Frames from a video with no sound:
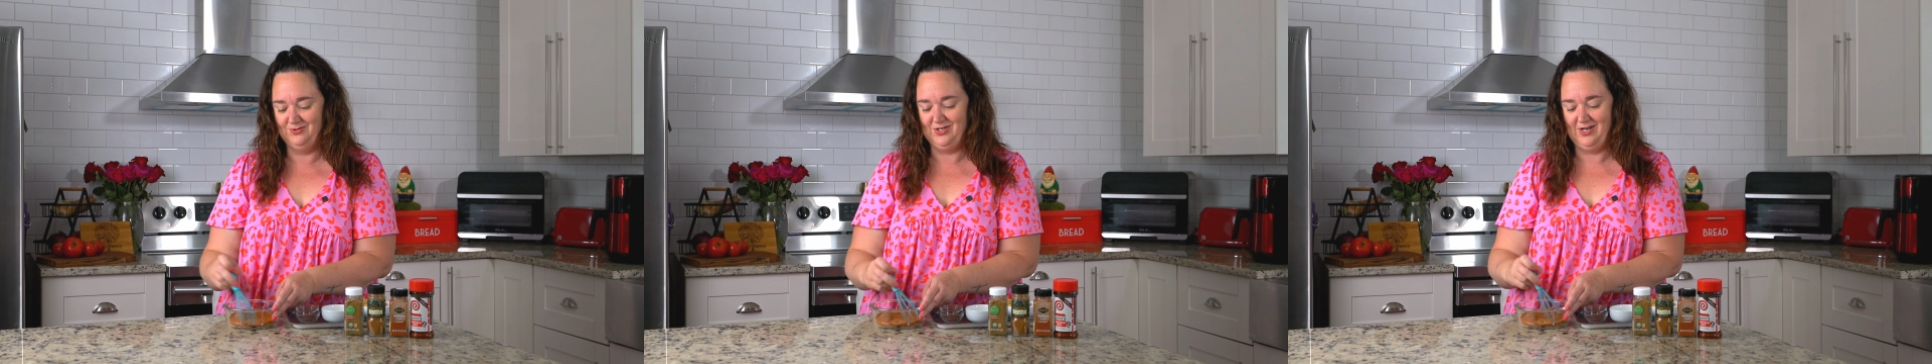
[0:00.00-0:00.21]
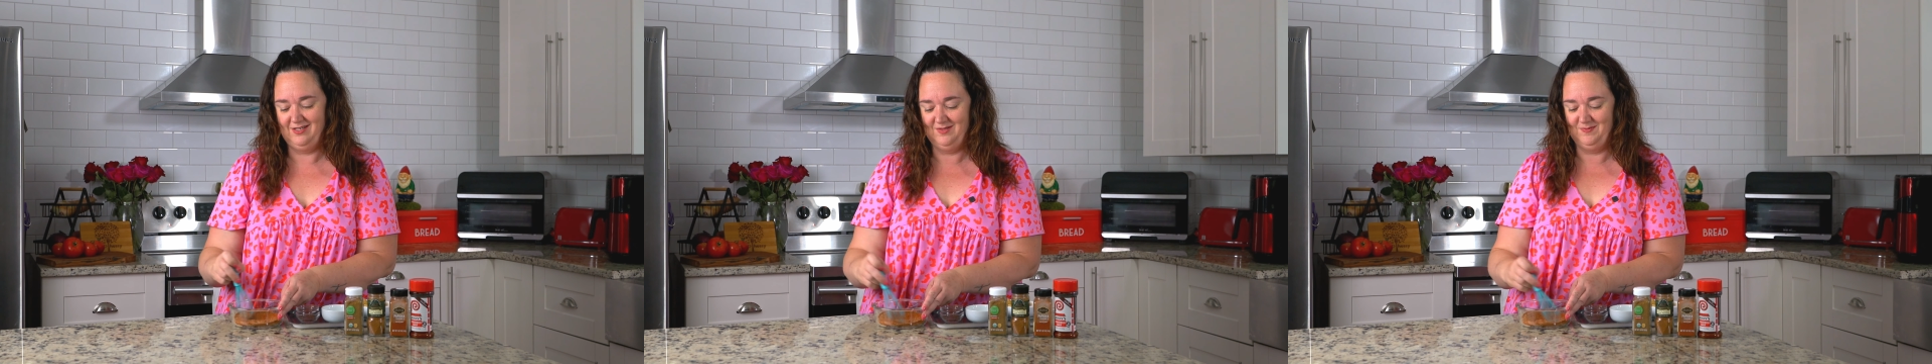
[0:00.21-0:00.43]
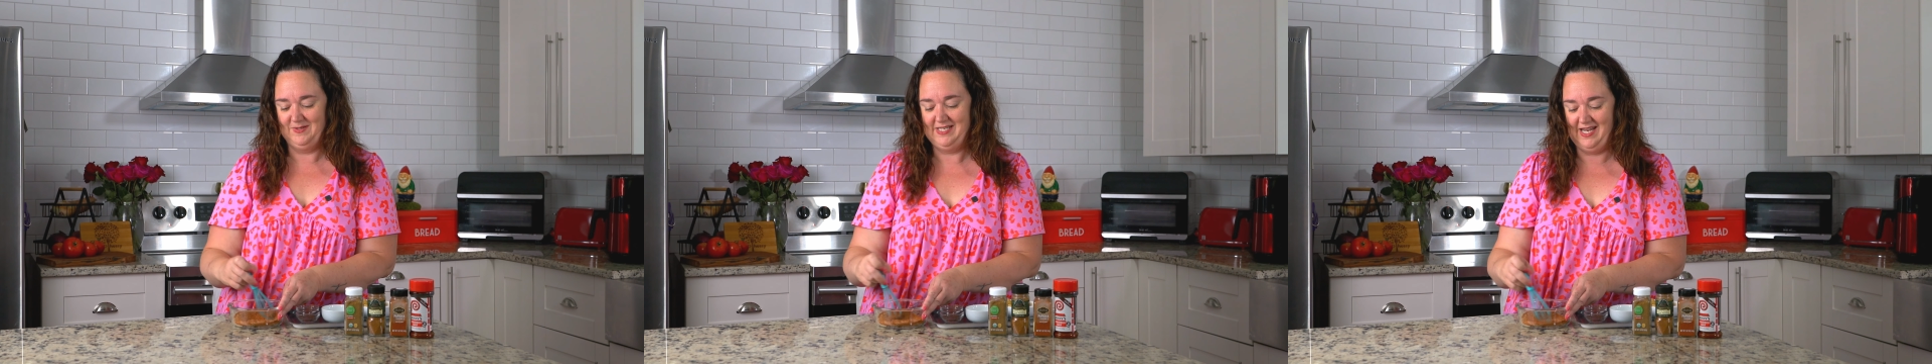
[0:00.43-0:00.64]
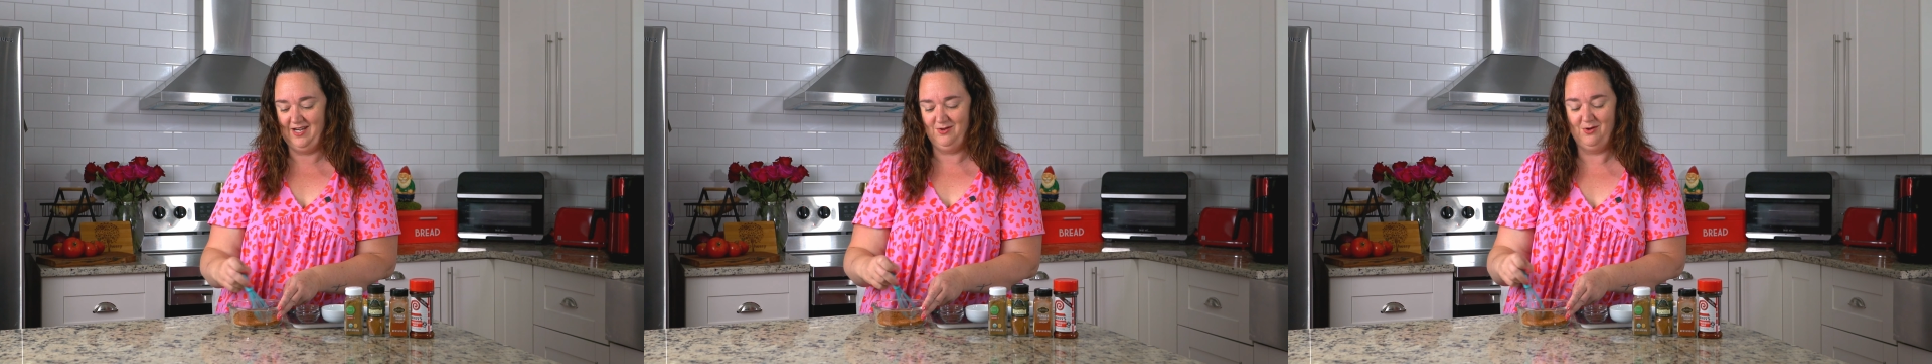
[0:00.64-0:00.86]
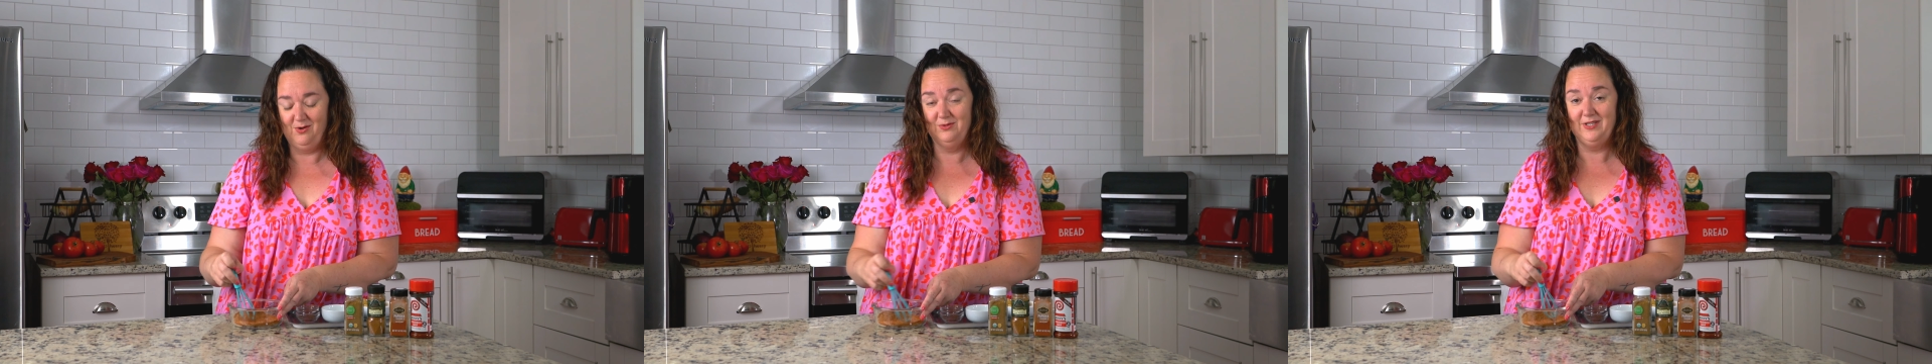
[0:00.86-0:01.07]
John's
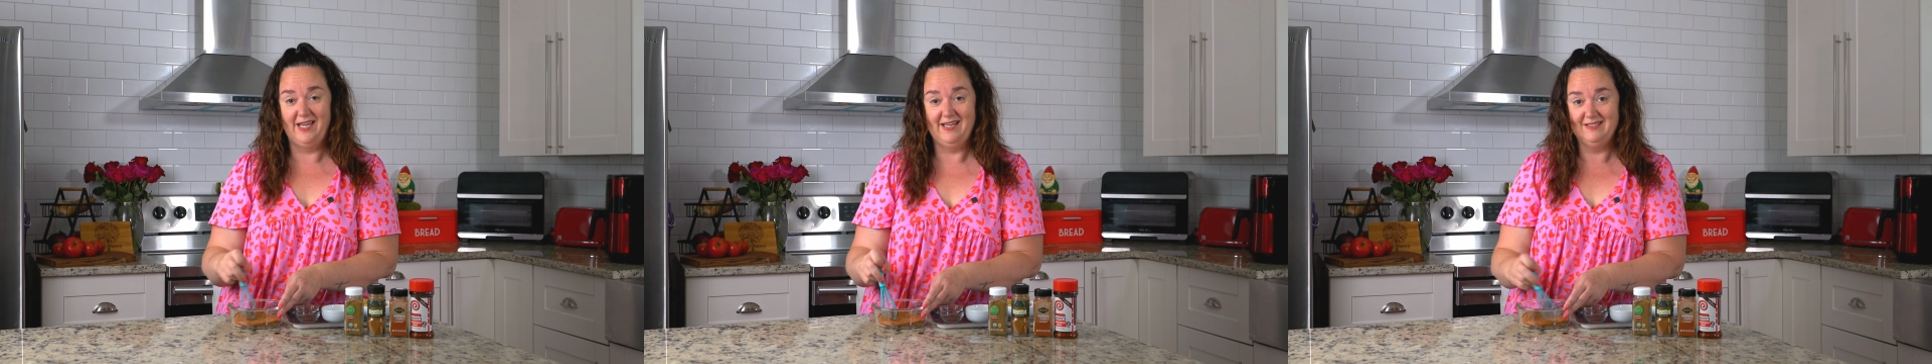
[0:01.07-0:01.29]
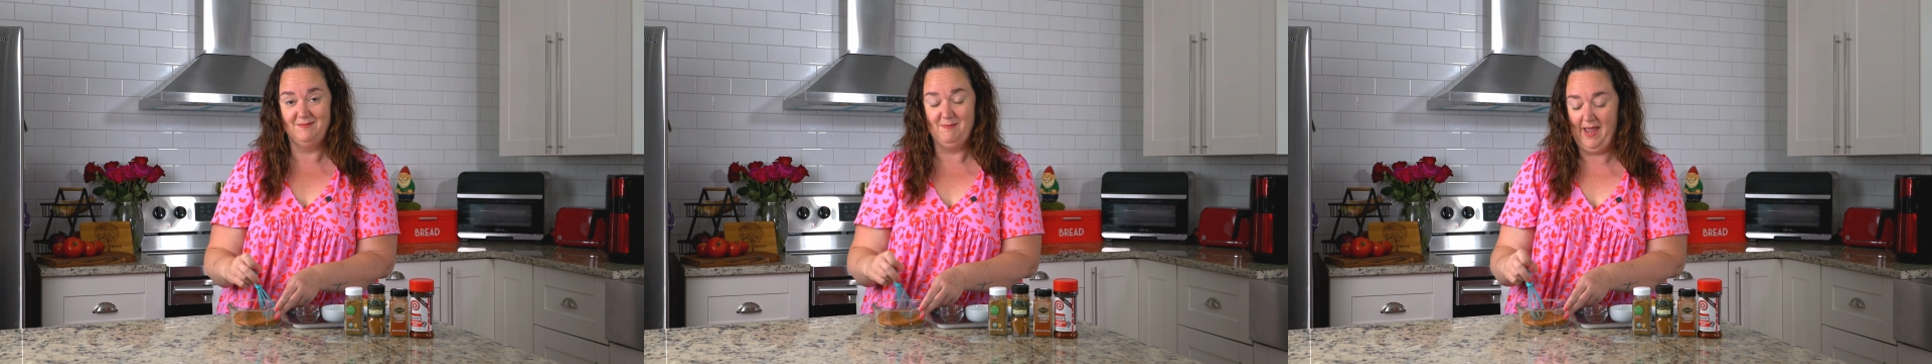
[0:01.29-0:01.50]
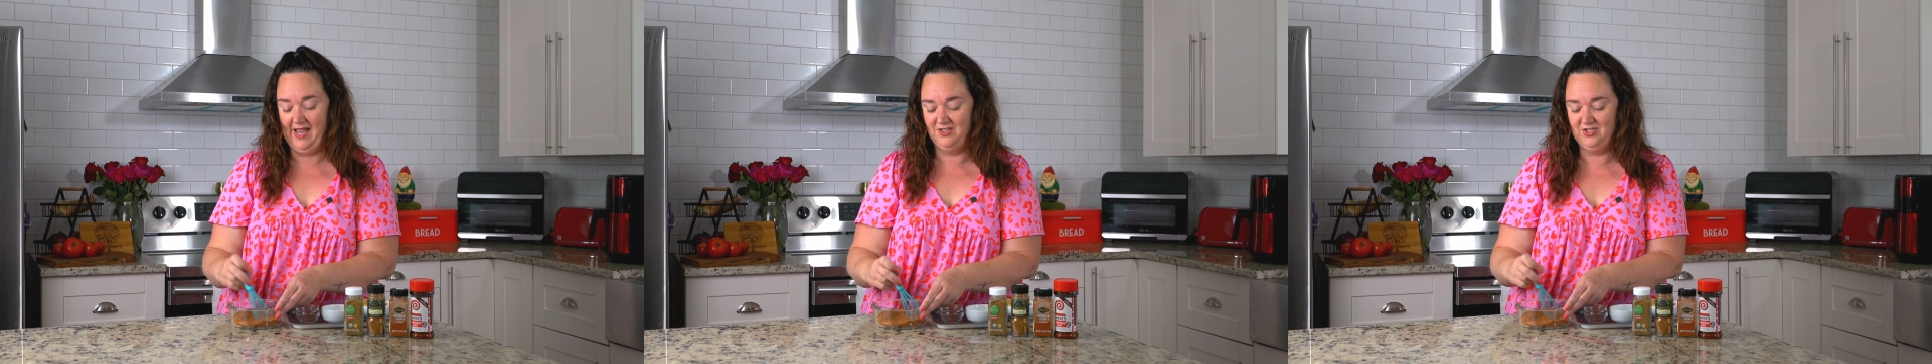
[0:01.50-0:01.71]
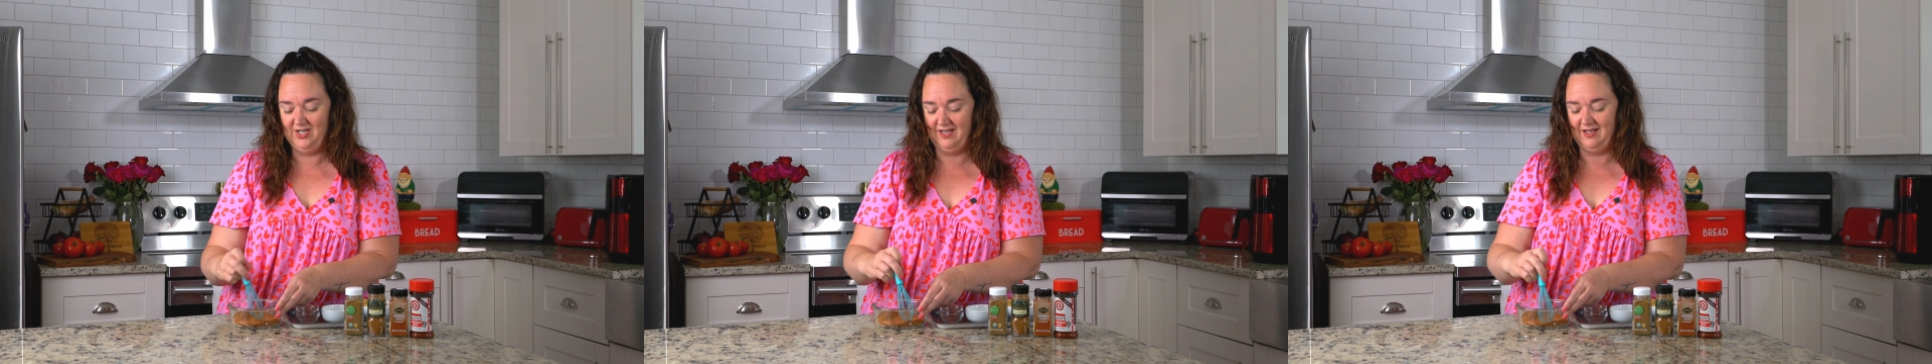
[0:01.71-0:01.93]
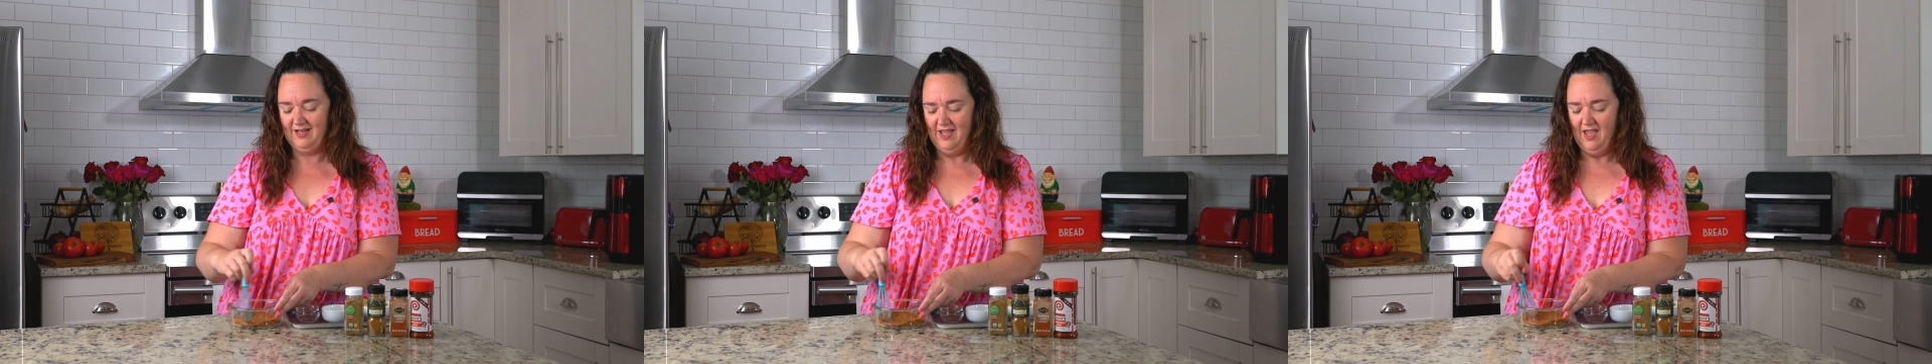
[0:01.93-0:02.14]
potato oles
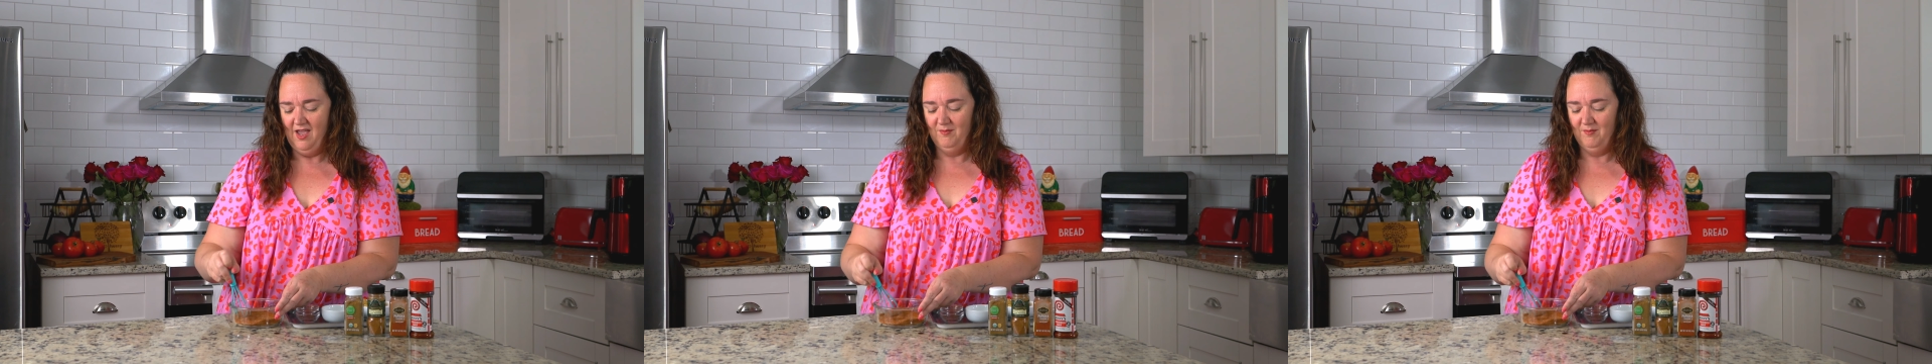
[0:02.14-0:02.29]
magic.